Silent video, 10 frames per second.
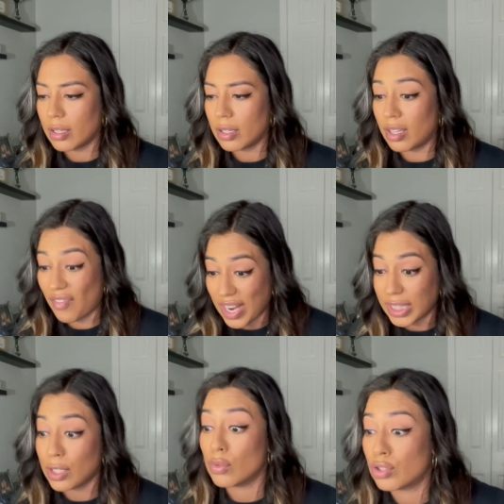The fact
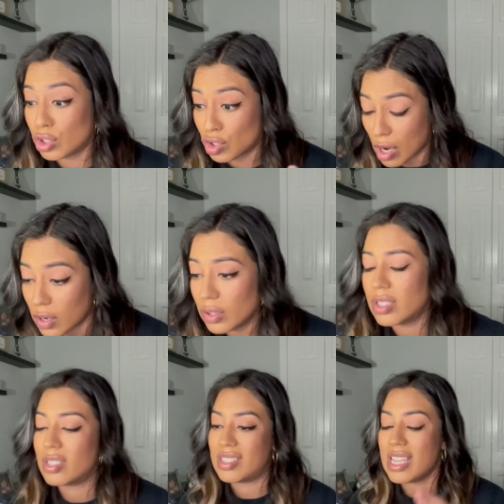that you struggled
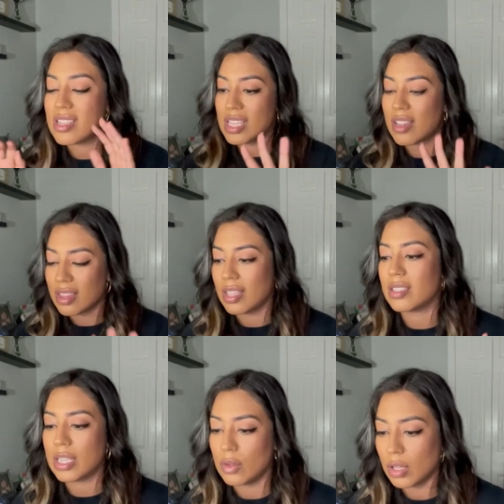to say 10 things
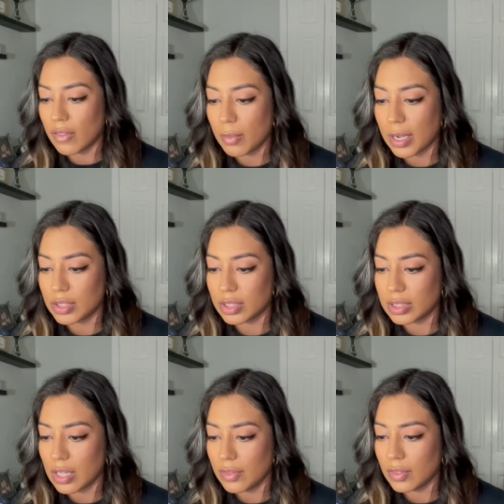that you love about
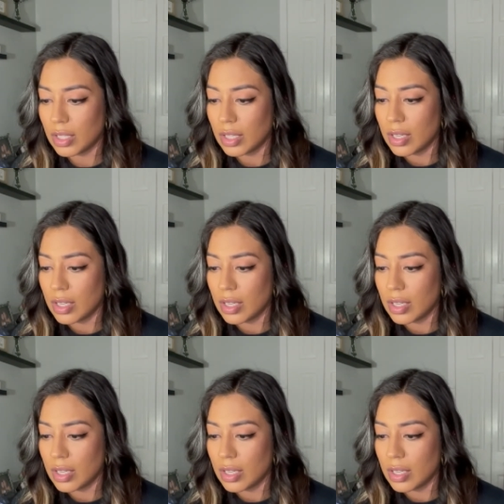yourself.